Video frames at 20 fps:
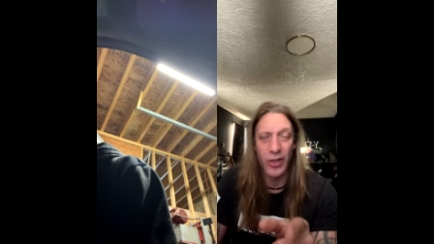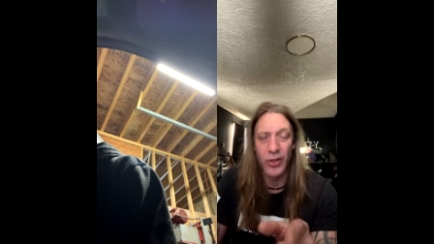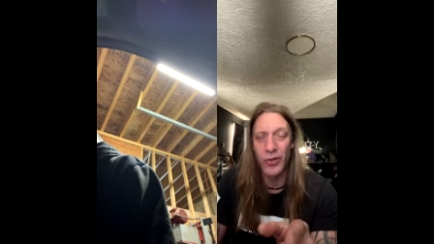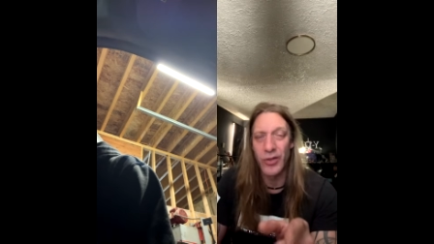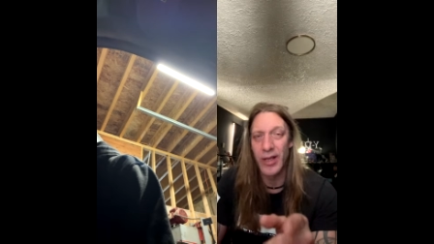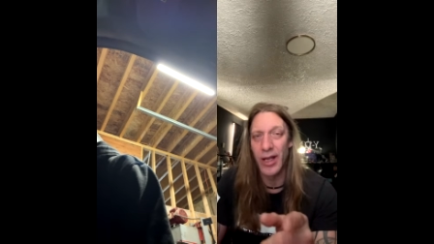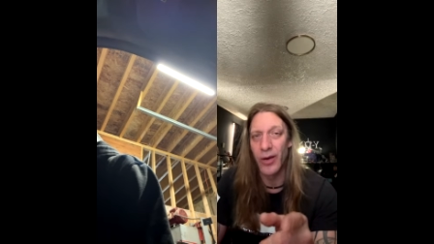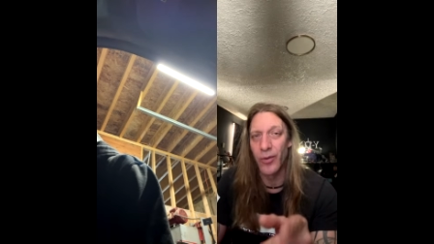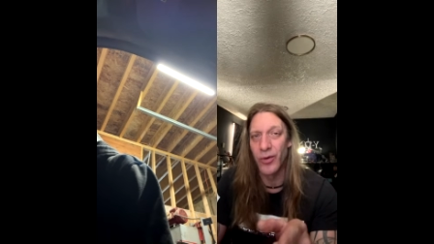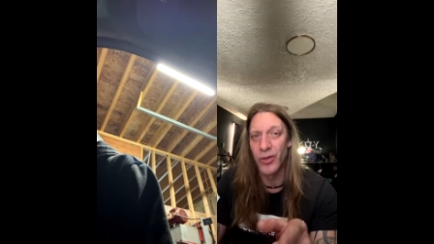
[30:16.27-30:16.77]
you
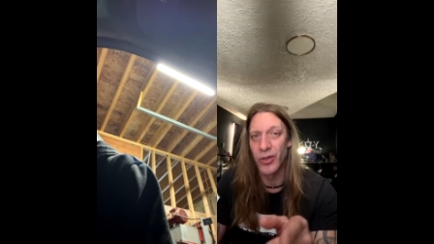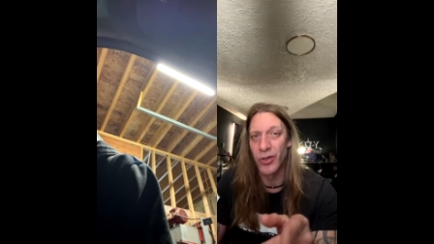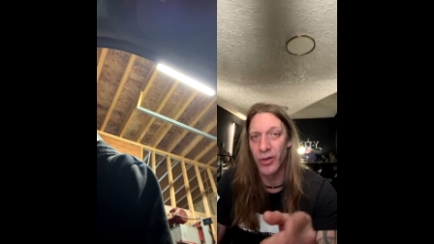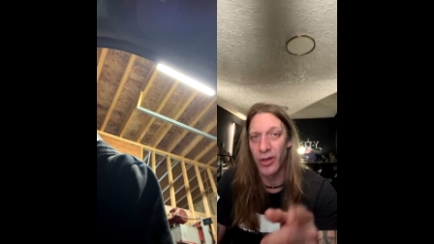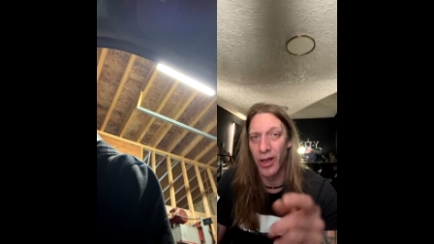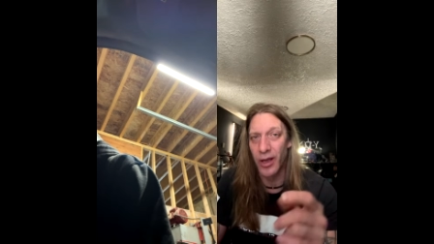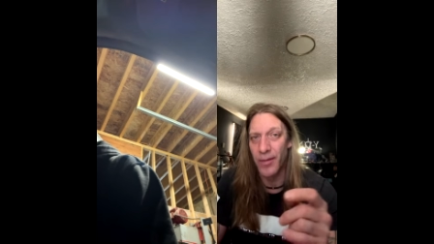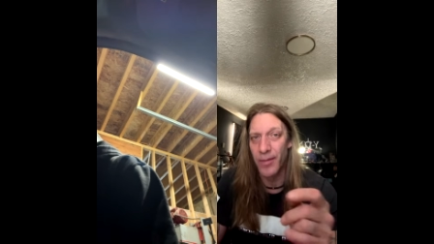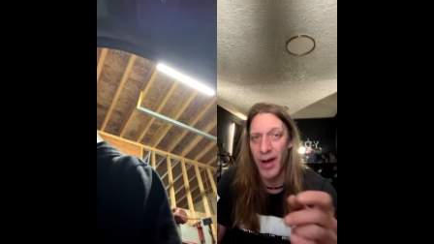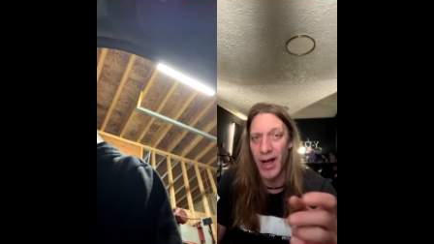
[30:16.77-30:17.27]
said it was your
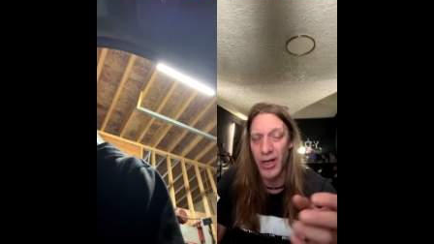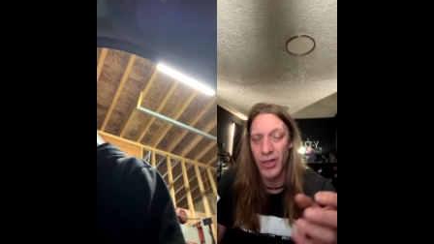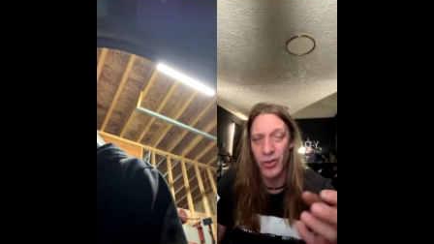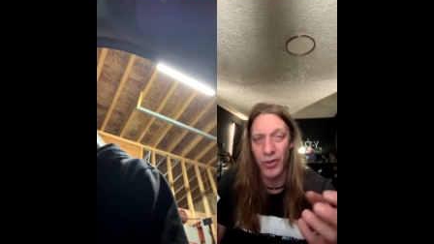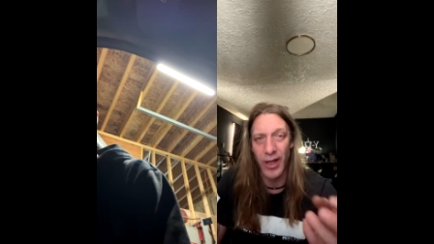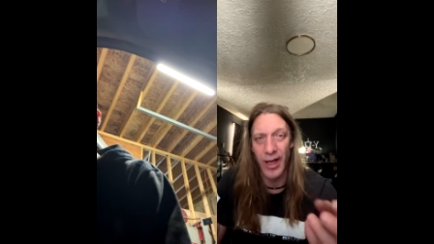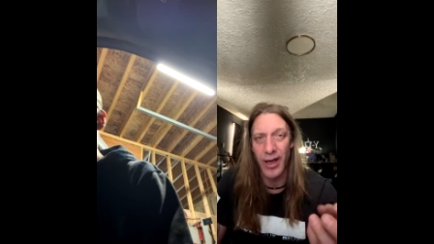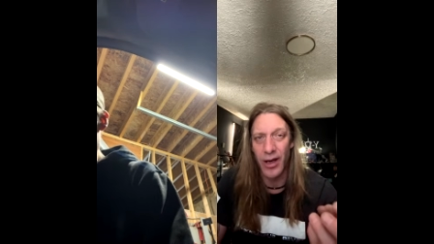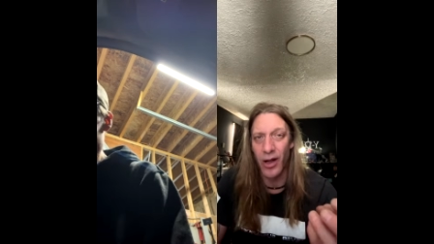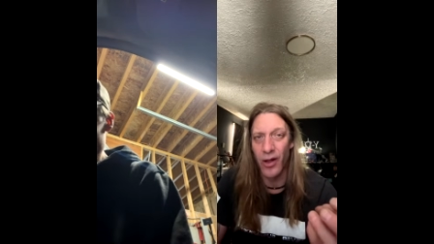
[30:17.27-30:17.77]
light
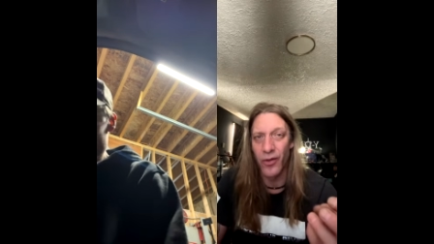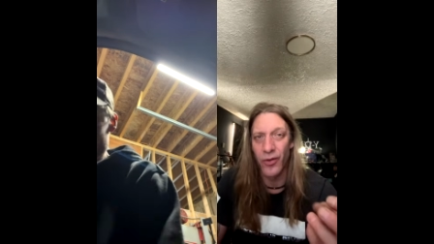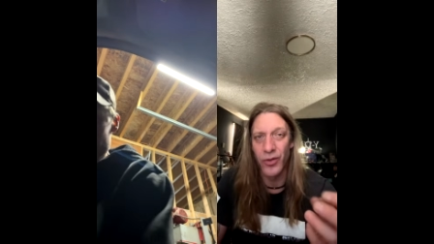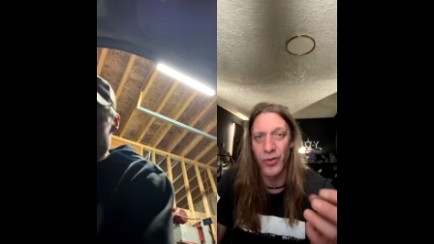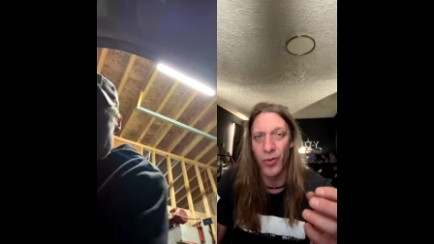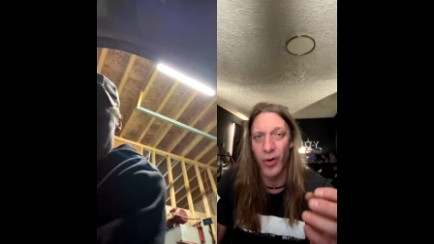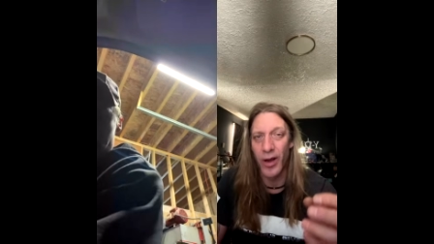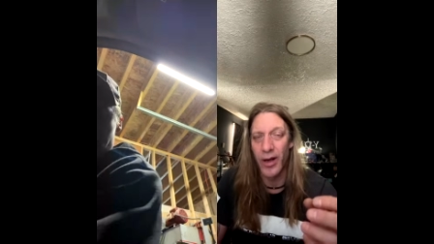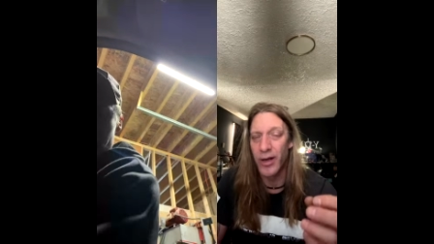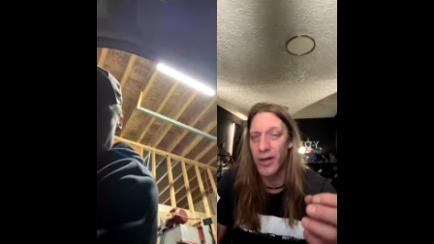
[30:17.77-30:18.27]
module, had all those
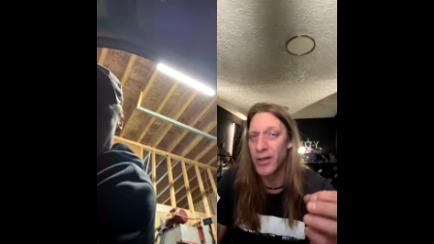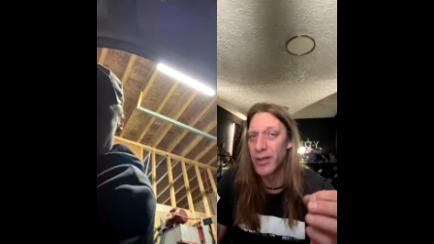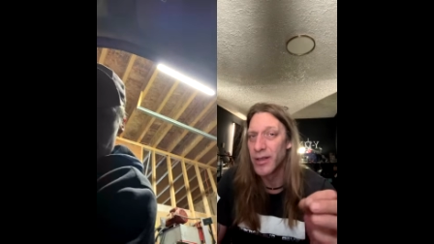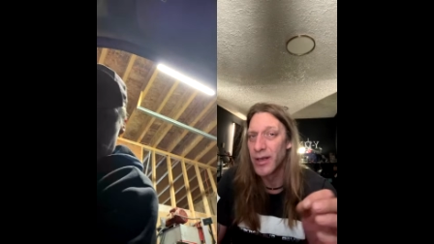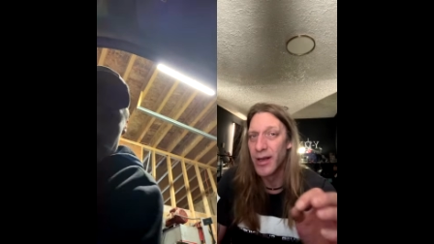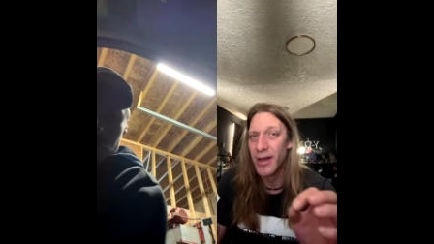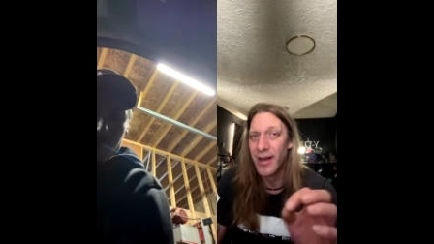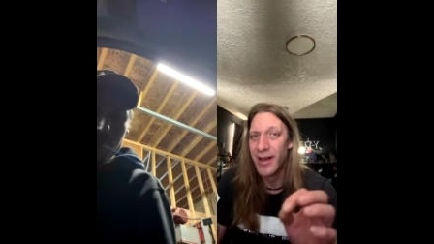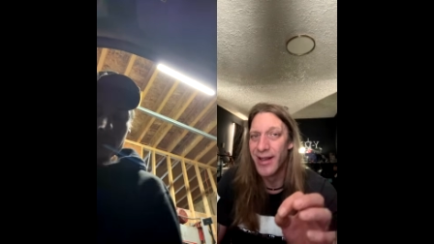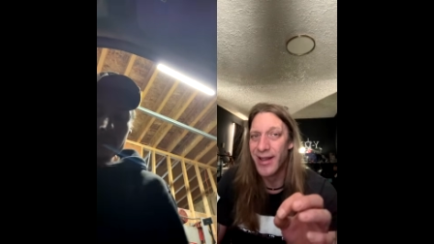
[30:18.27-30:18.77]
wires.
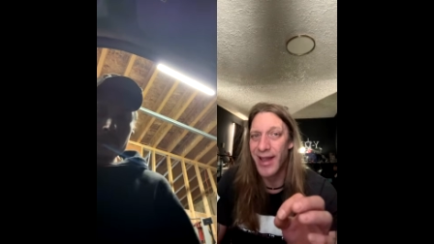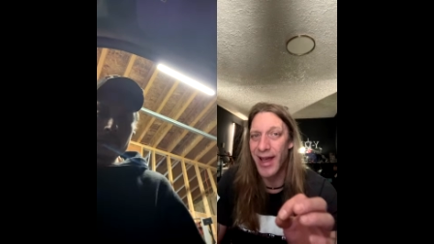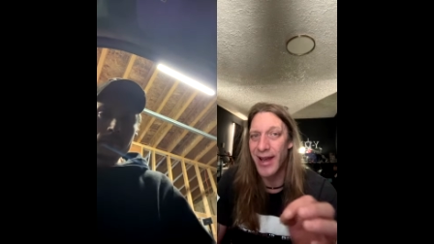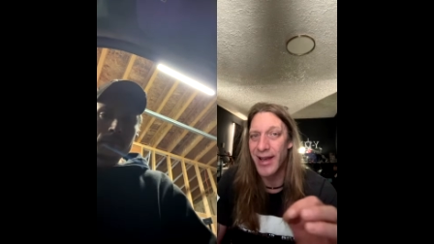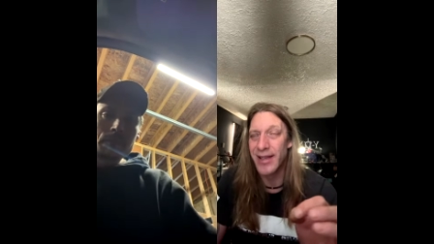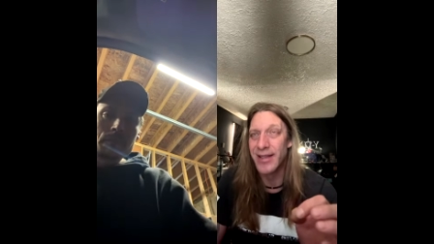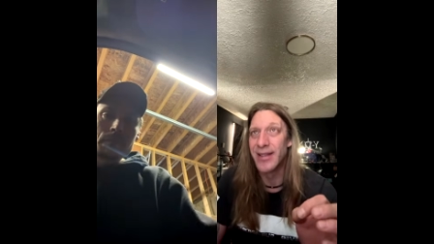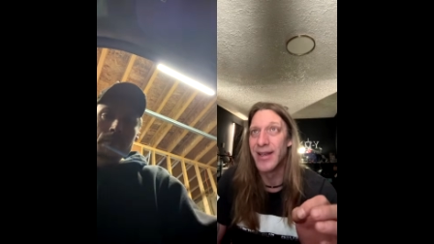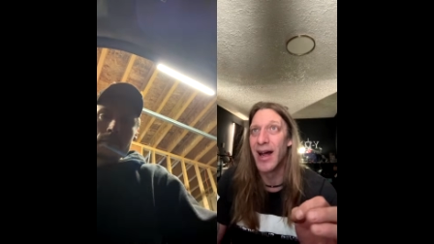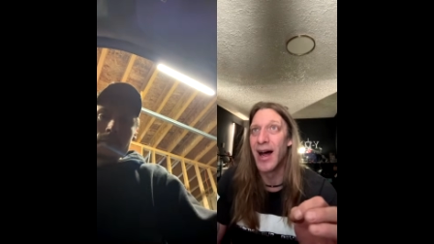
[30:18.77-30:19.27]
That
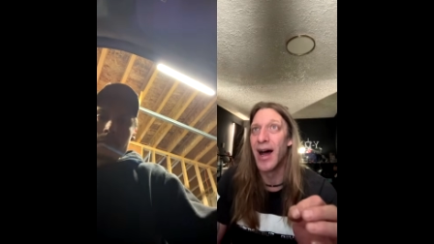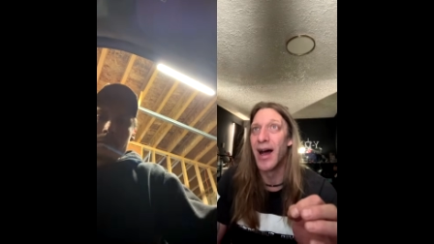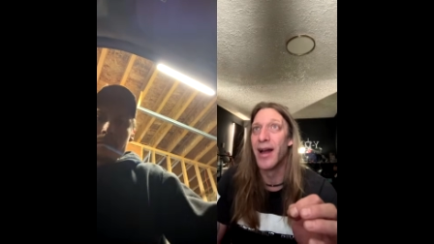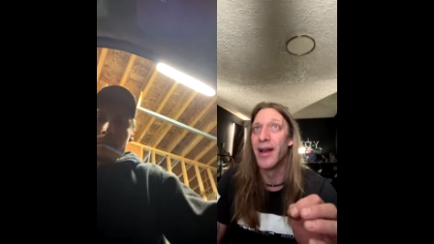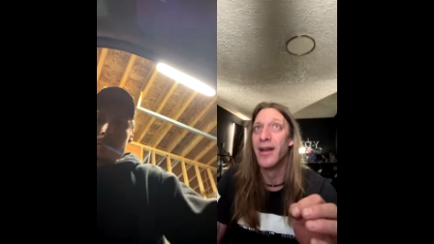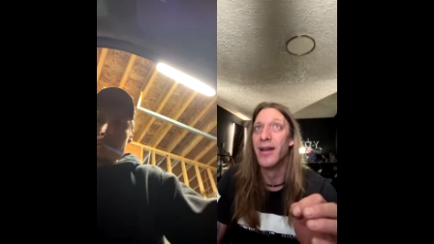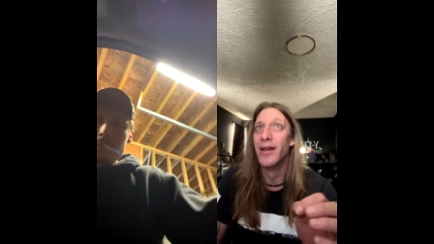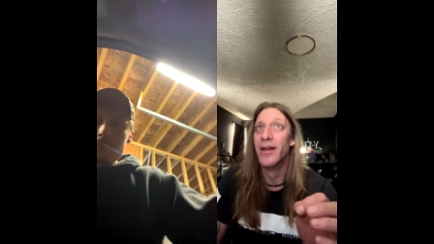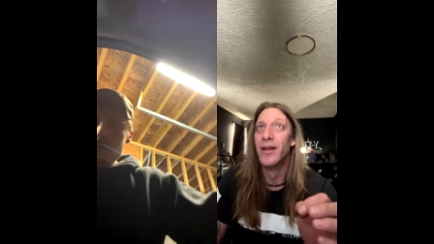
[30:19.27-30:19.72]
is not.